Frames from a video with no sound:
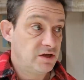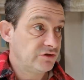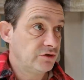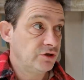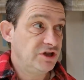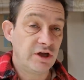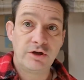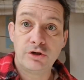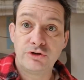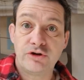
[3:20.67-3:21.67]
So you can
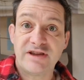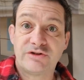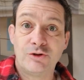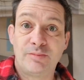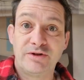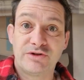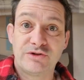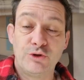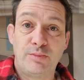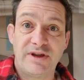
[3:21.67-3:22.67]
go dressed up as
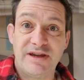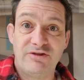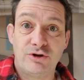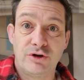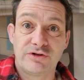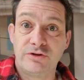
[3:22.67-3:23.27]
superheroes